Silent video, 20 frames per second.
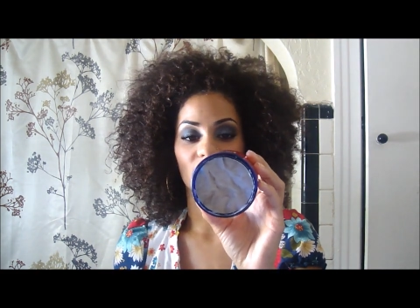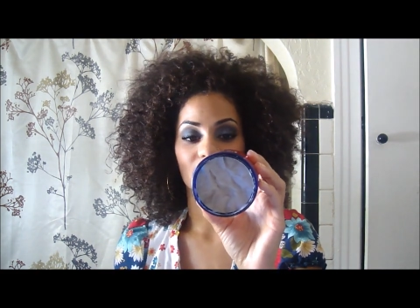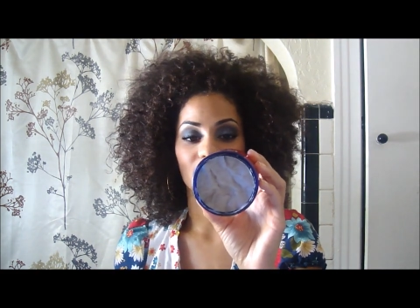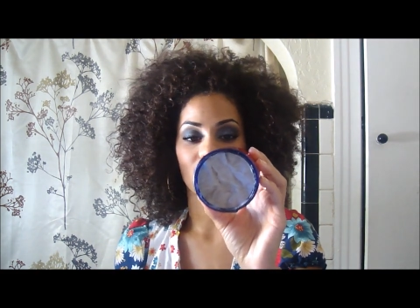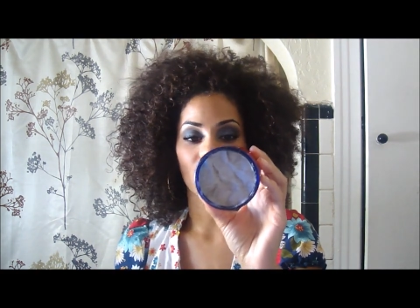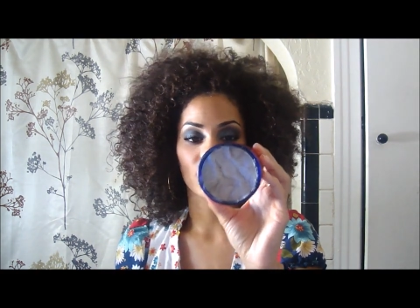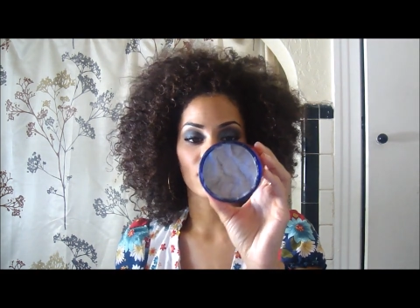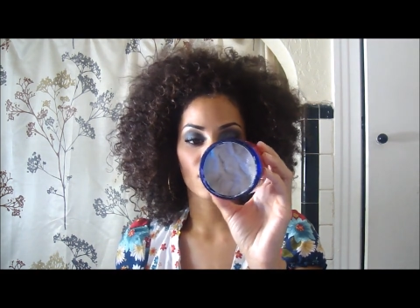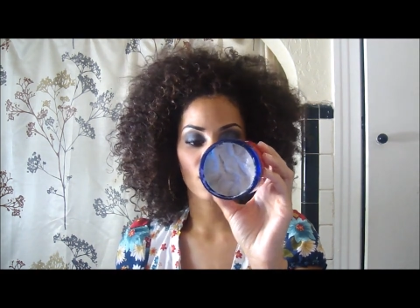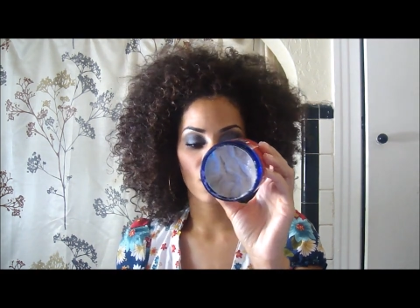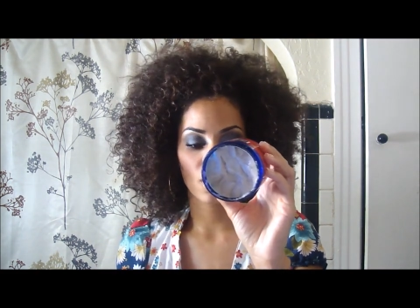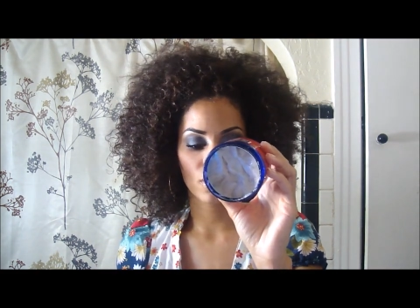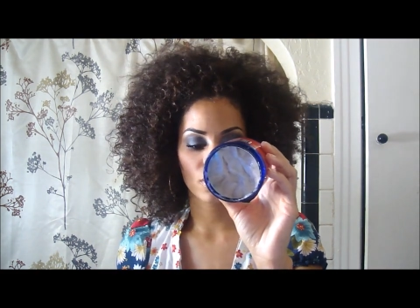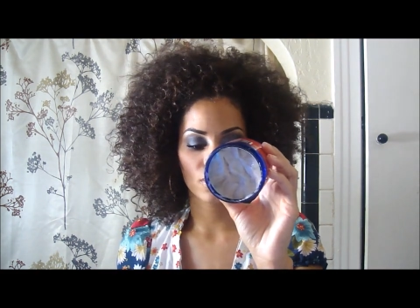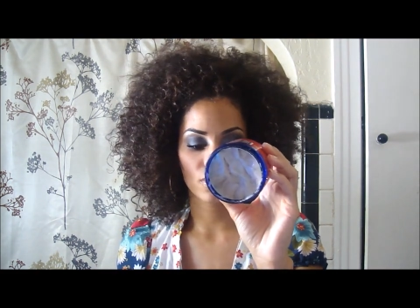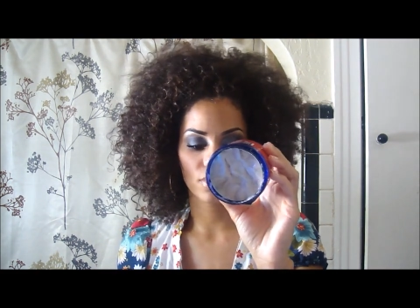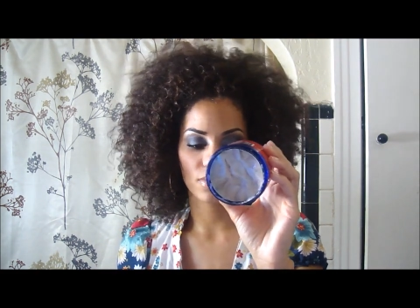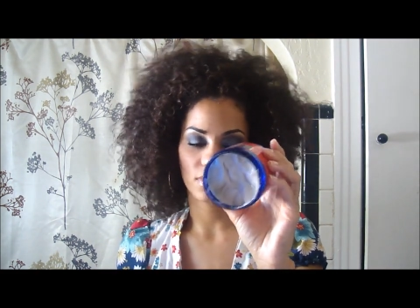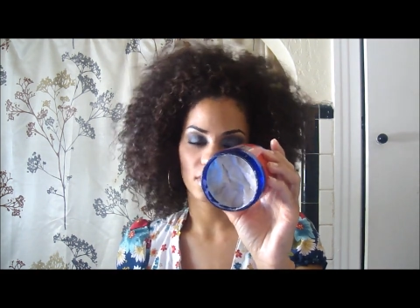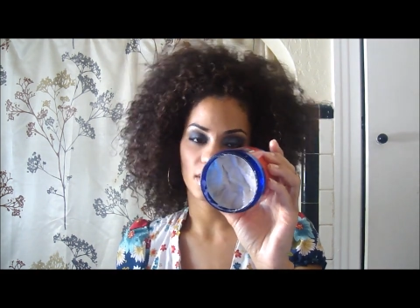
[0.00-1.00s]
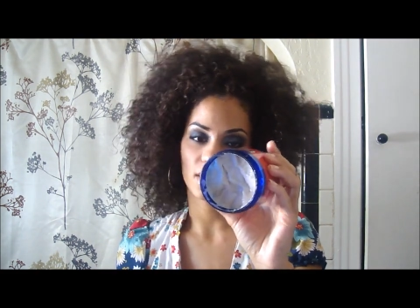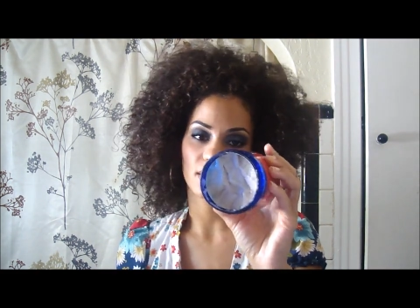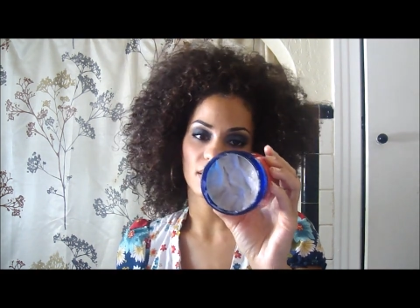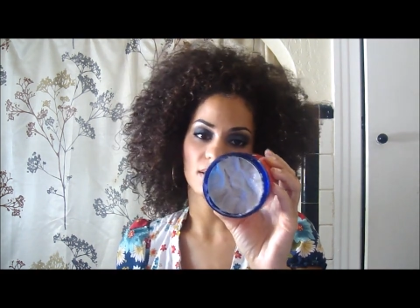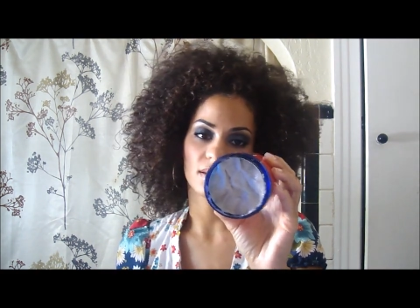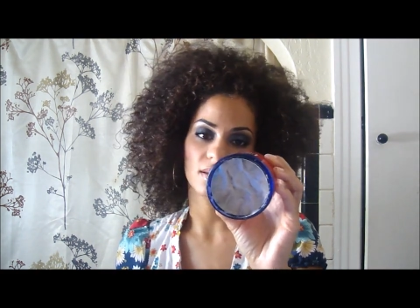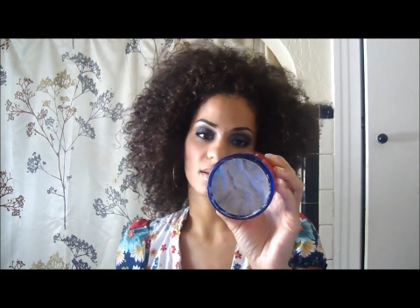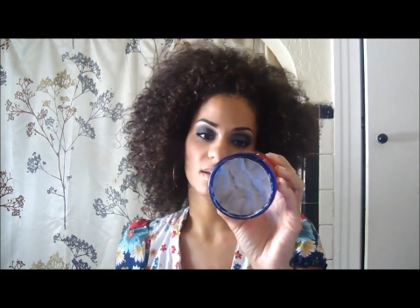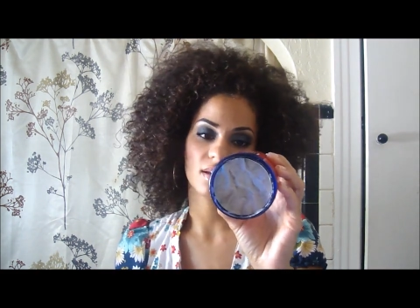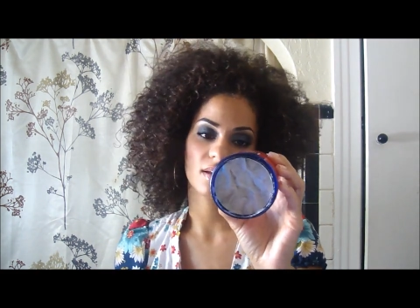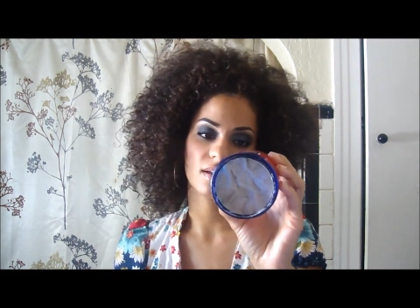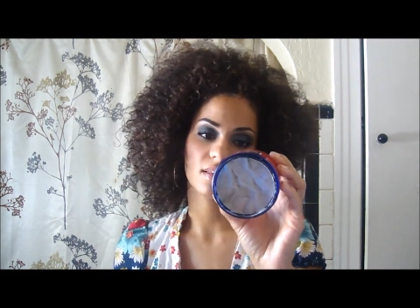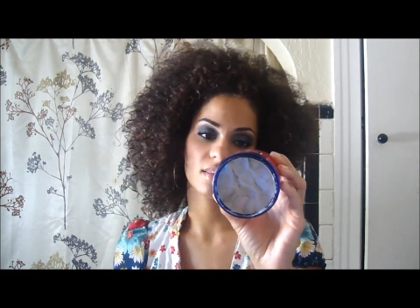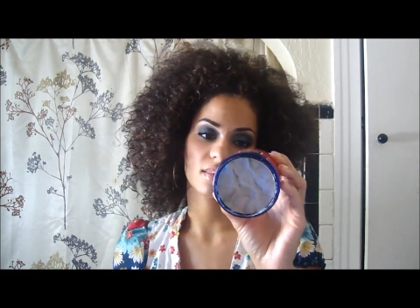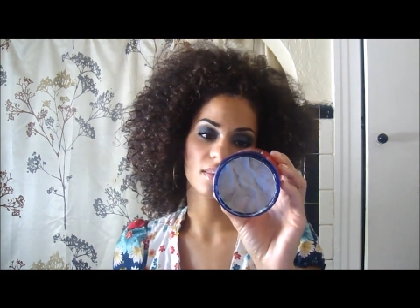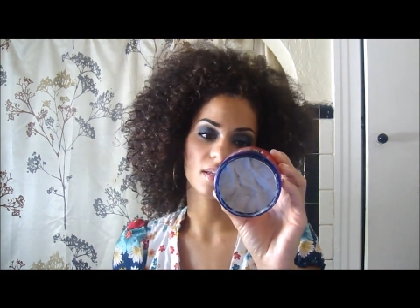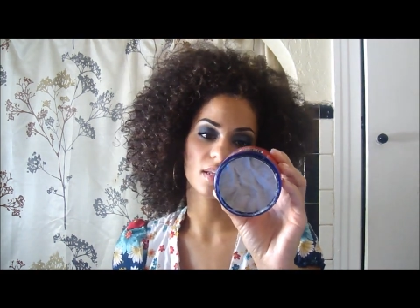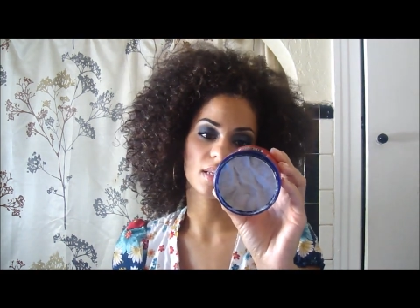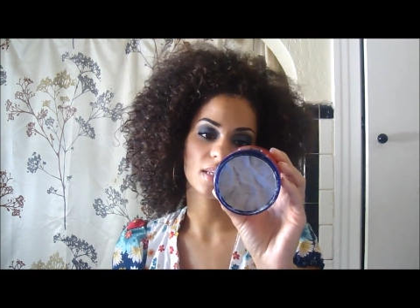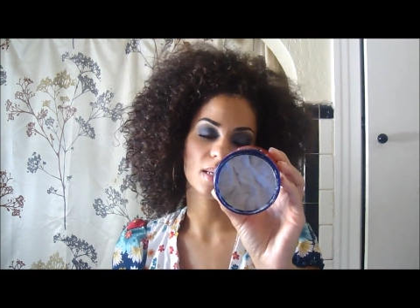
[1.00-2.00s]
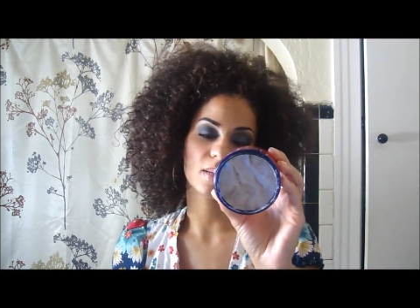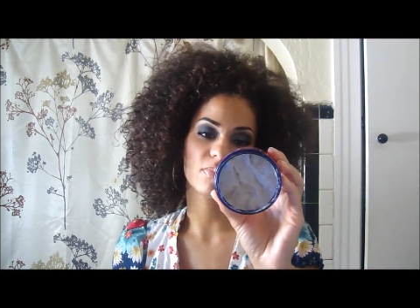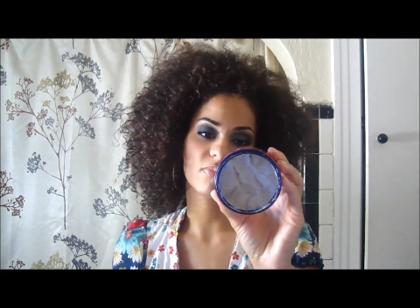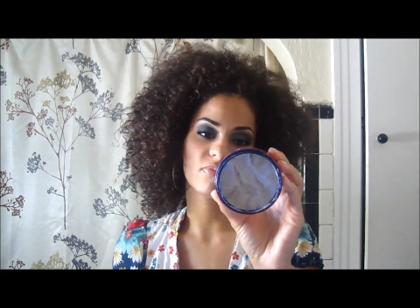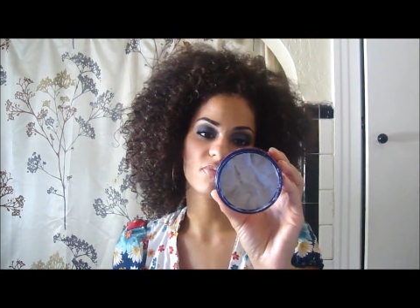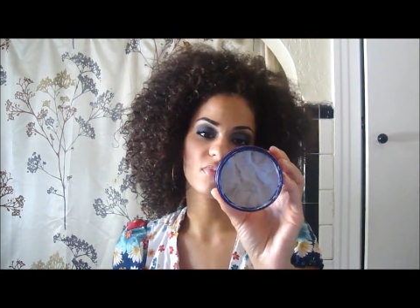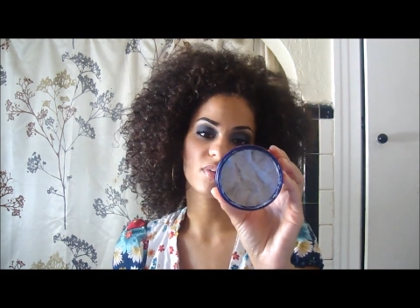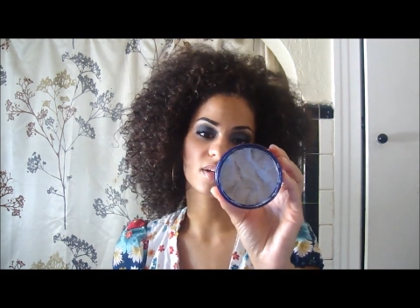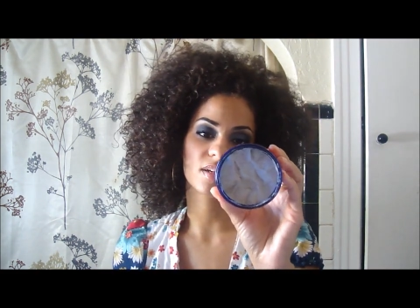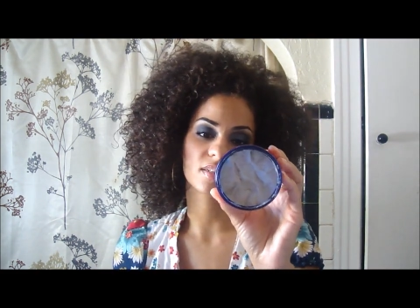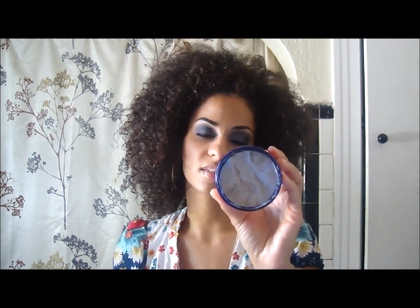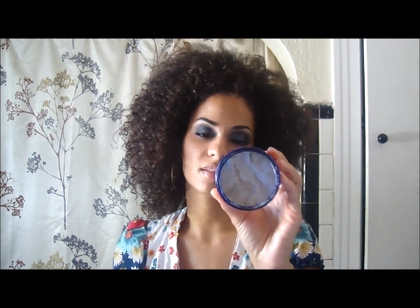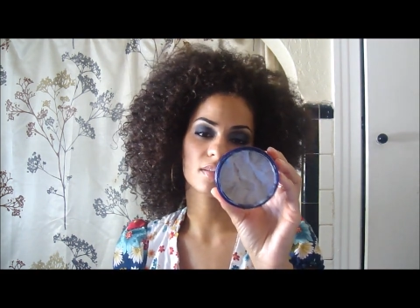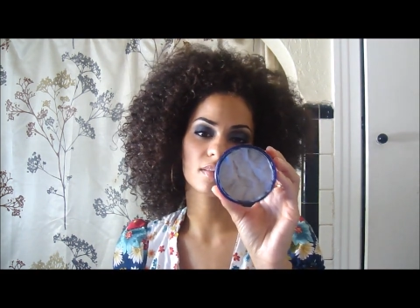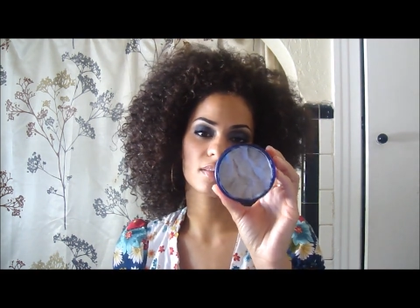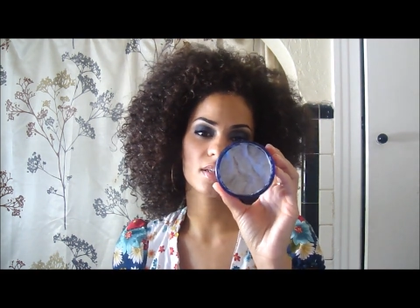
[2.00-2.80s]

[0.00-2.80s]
a lot longer than the Deep Fix.